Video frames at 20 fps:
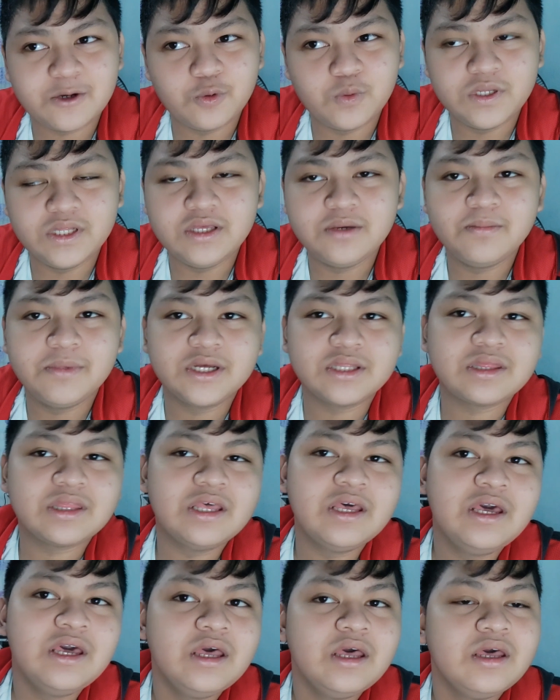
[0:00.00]
really, but
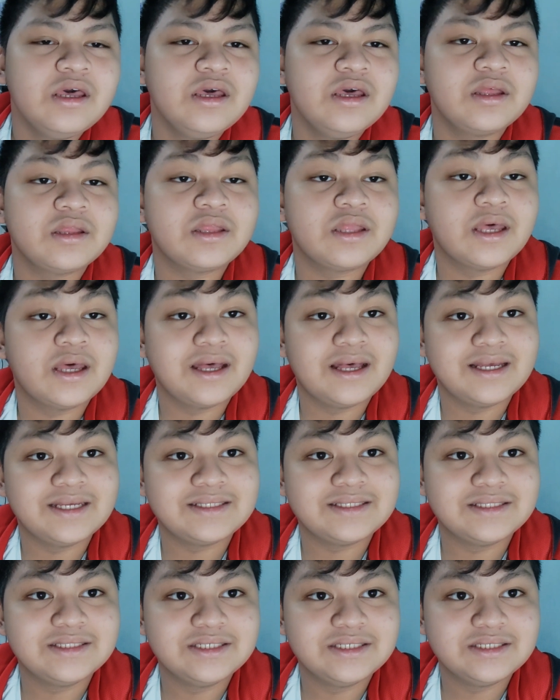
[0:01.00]
it
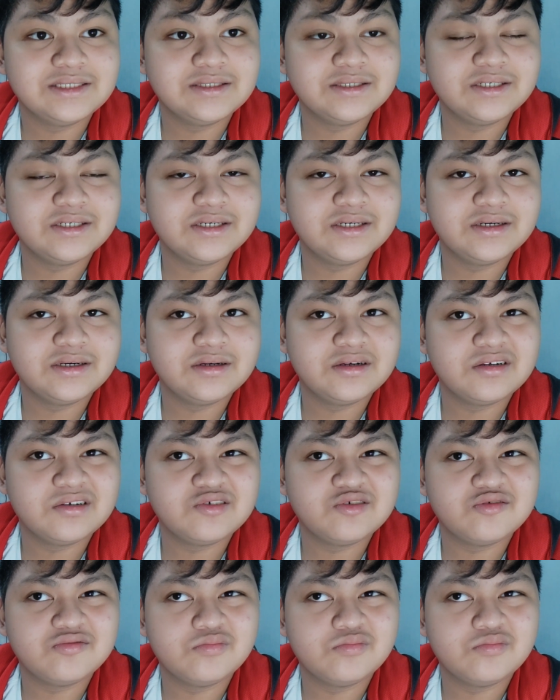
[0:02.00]
has the,